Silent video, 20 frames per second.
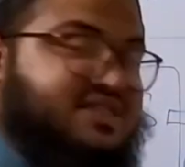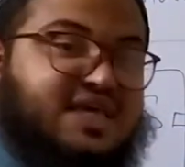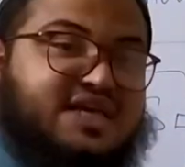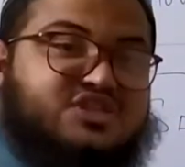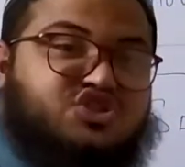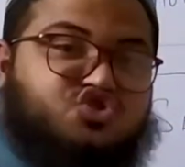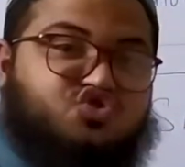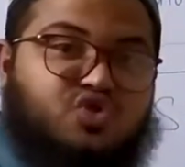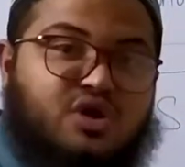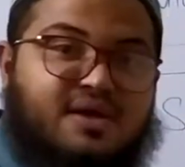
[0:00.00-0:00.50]
is
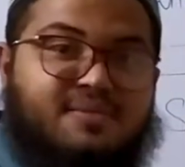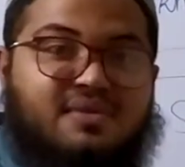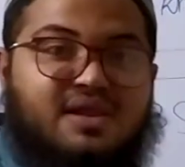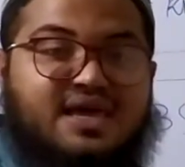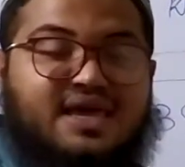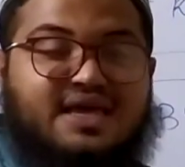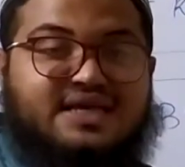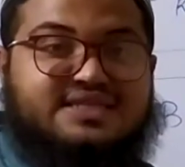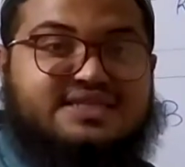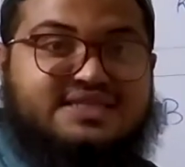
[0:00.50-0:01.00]

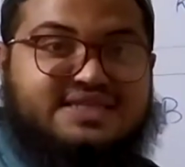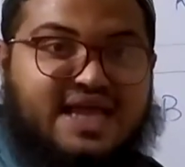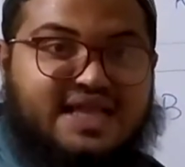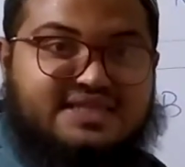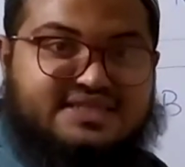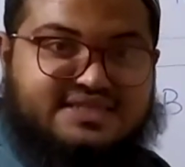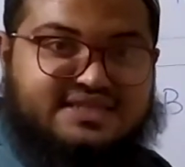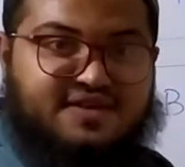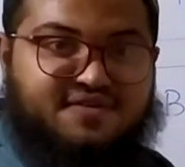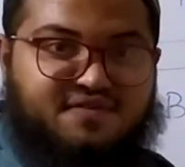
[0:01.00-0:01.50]
extremely
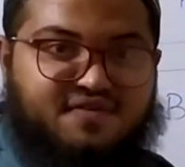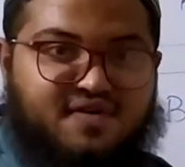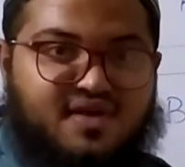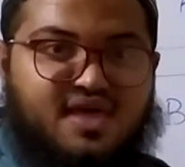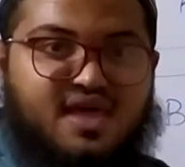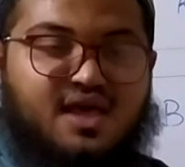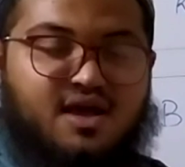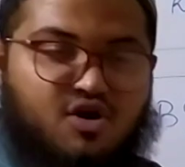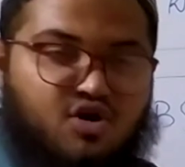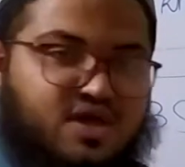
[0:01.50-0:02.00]
extensive.
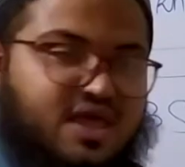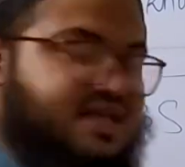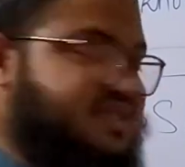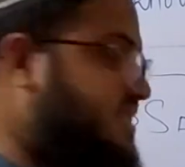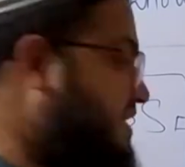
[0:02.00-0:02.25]
Okay,